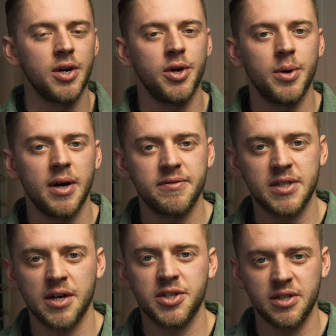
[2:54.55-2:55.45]
who have
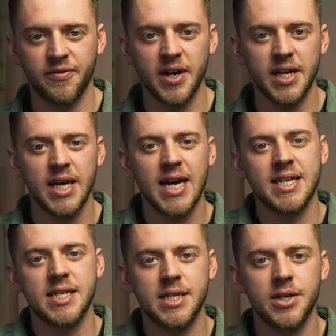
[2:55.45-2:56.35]
touched Freddie
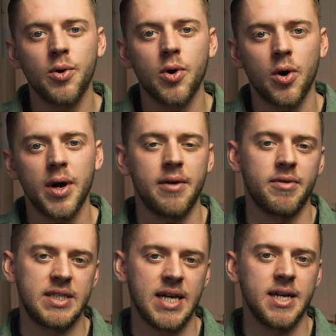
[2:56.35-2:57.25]
and still got
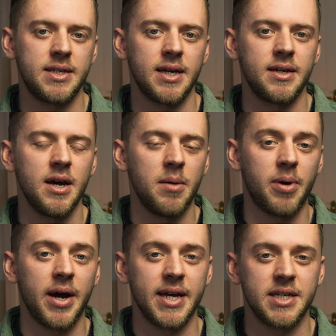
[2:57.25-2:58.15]
irritated
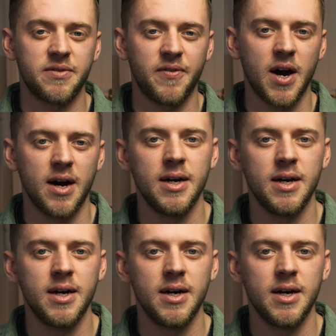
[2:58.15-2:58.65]
by his fur.